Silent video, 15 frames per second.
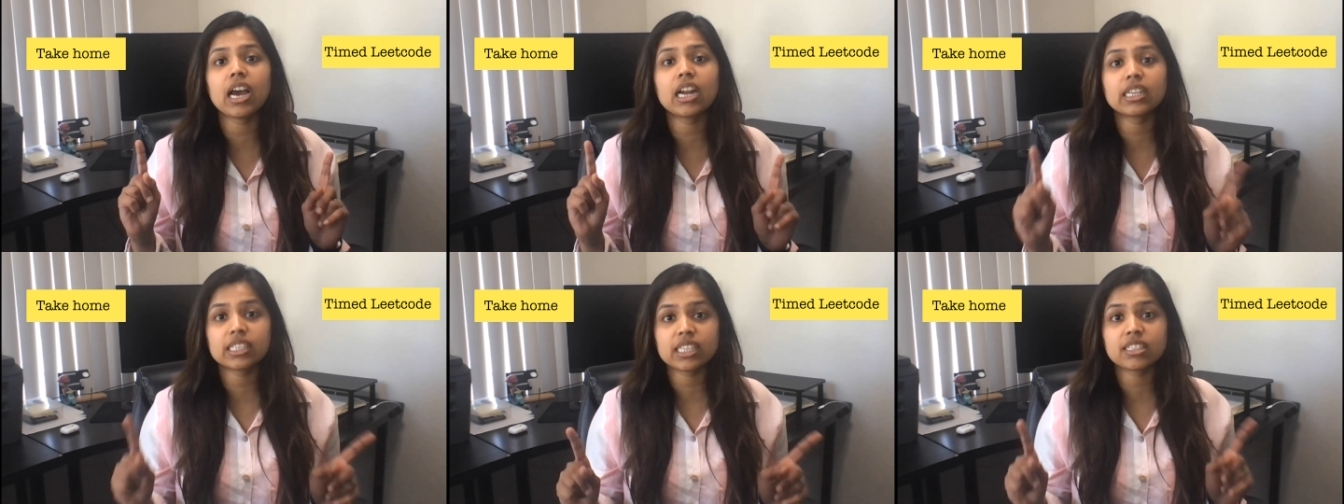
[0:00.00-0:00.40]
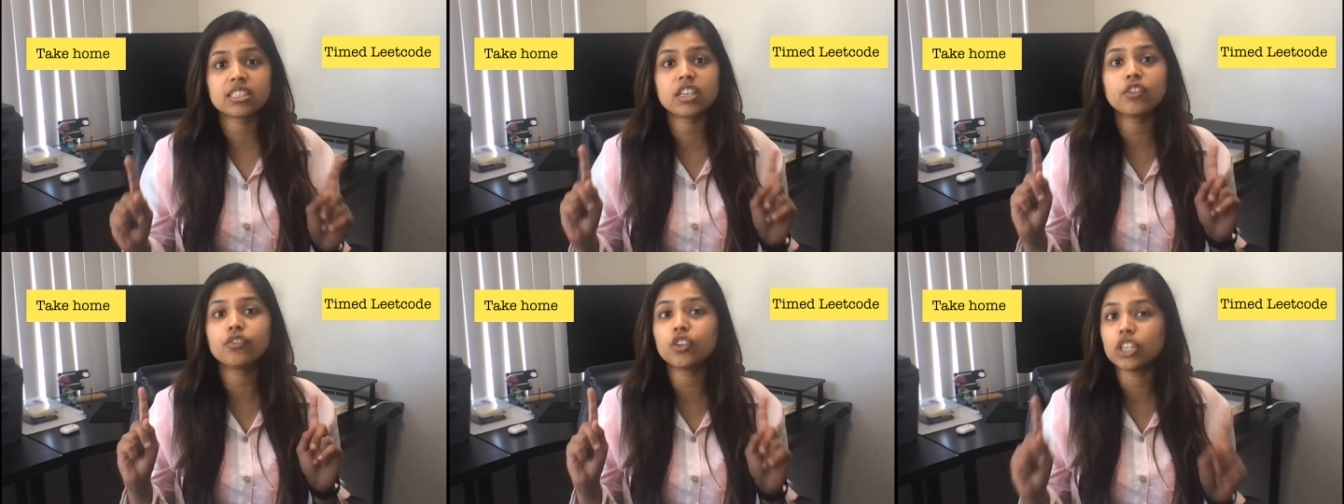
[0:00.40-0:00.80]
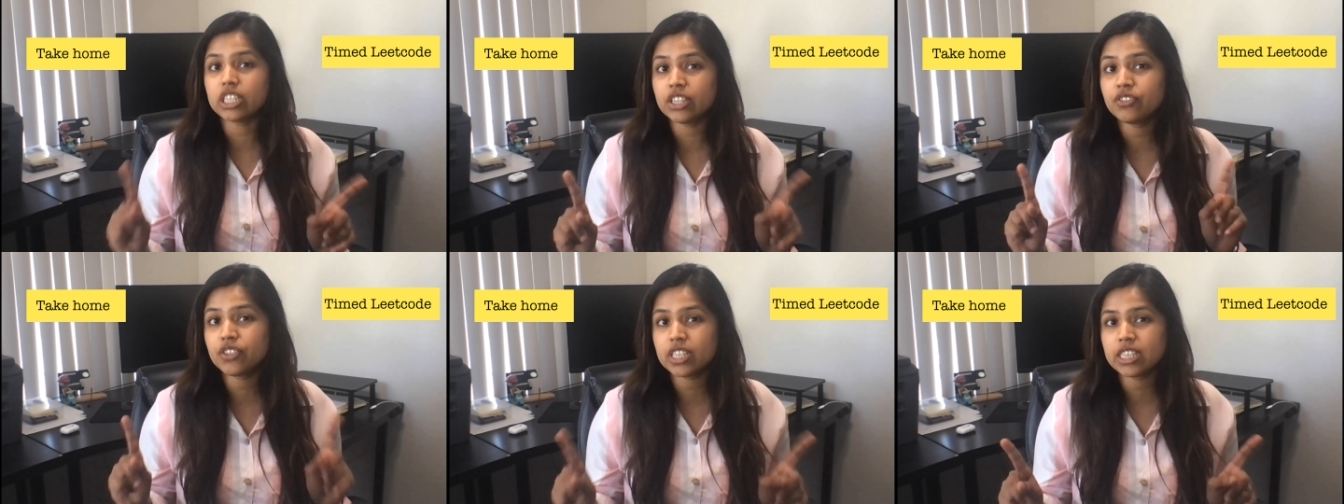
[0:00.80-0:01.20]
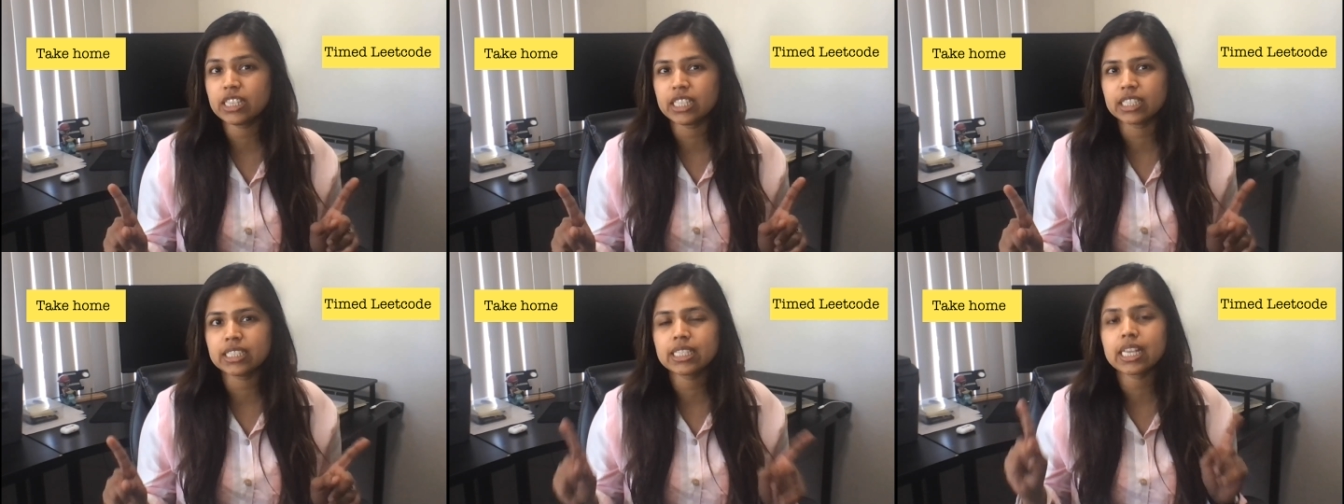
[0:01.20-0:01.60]
are testing for different
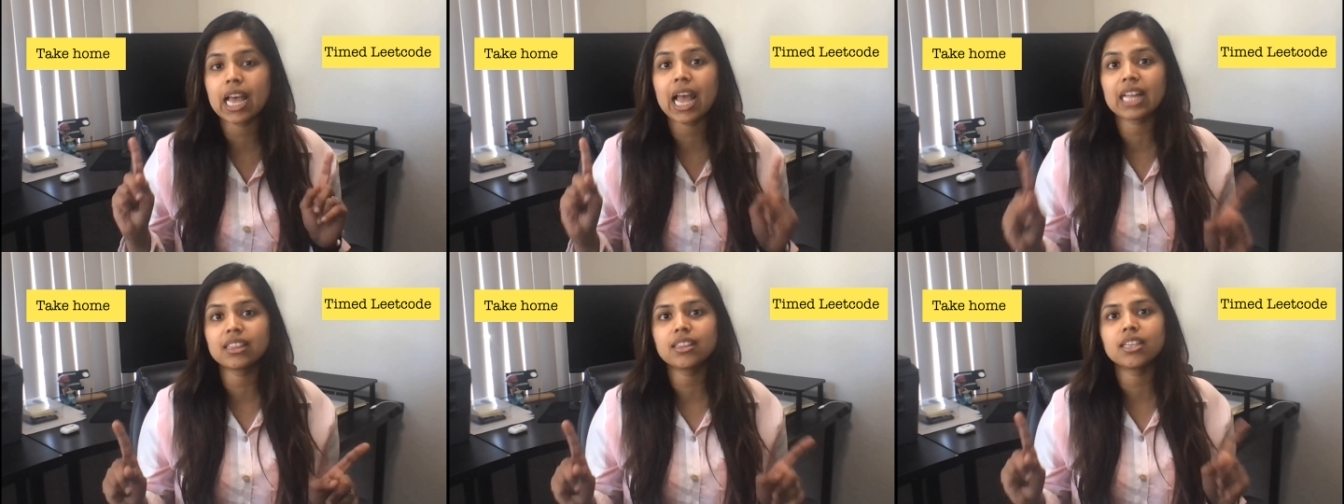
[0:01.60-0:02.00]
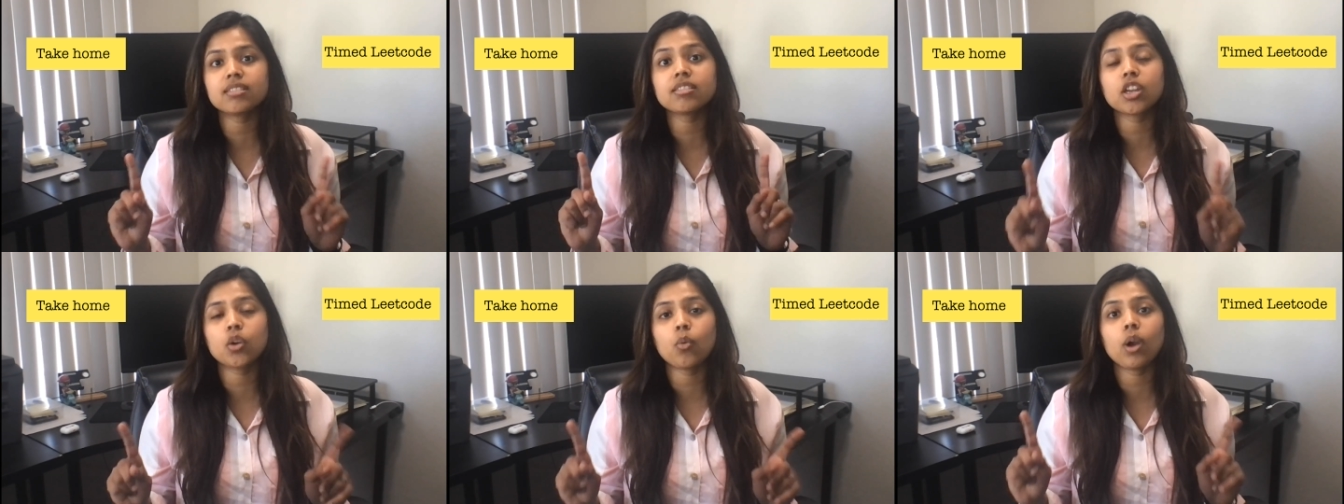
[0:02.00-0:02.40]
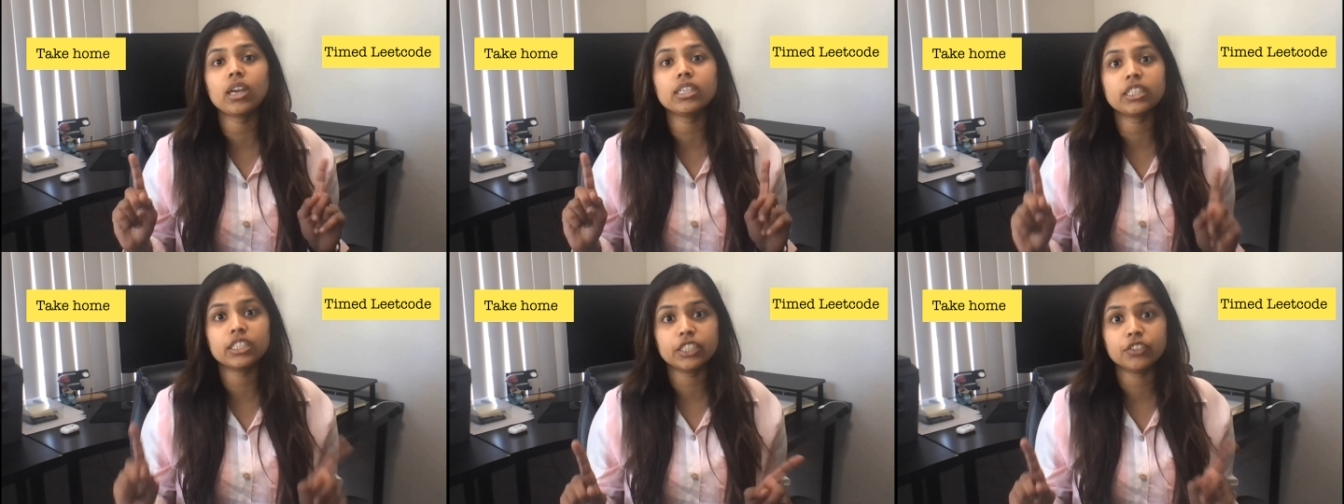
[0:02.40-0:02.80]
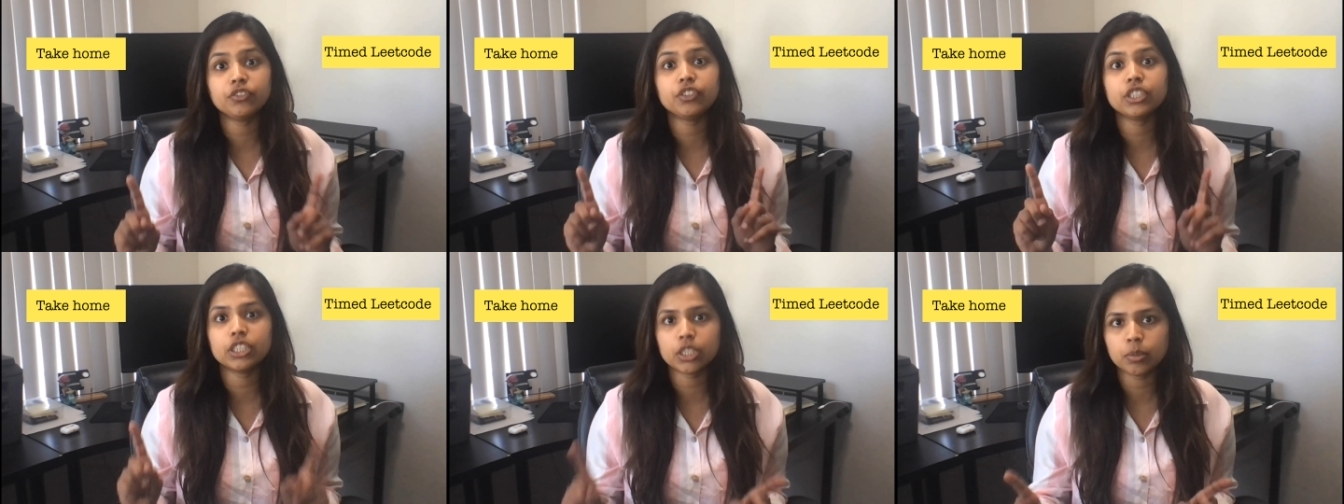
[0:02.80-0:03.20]
things and thus require a
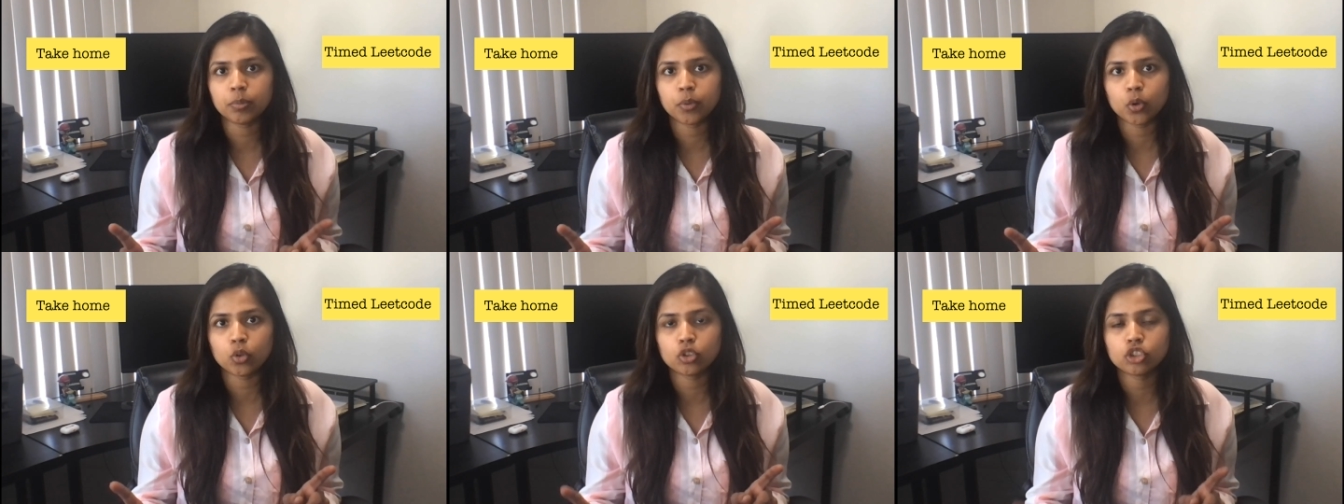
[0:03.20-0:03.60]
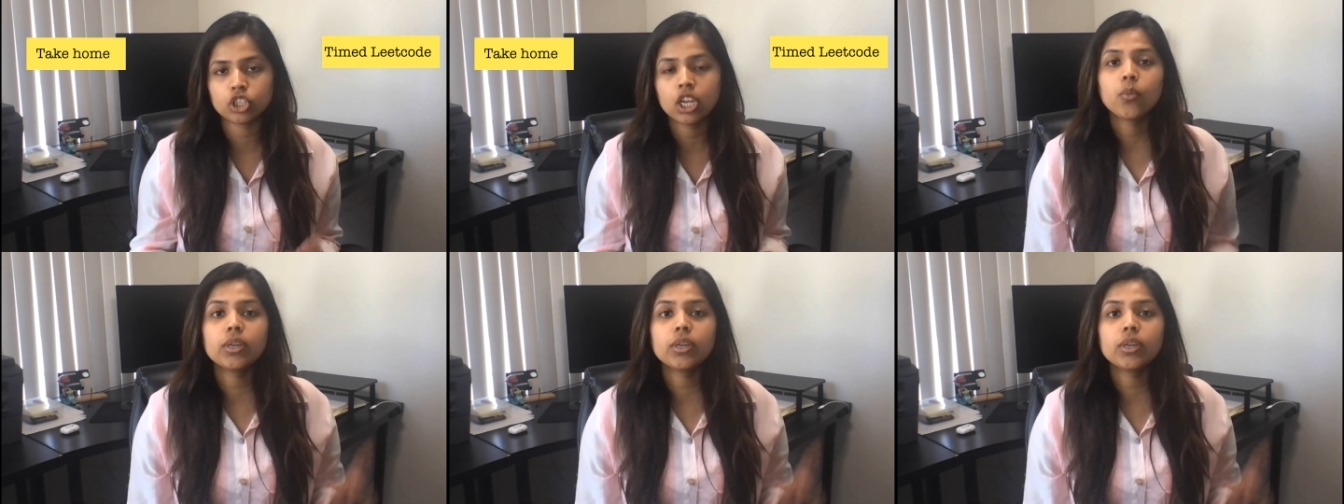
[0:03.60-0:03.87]
different approach.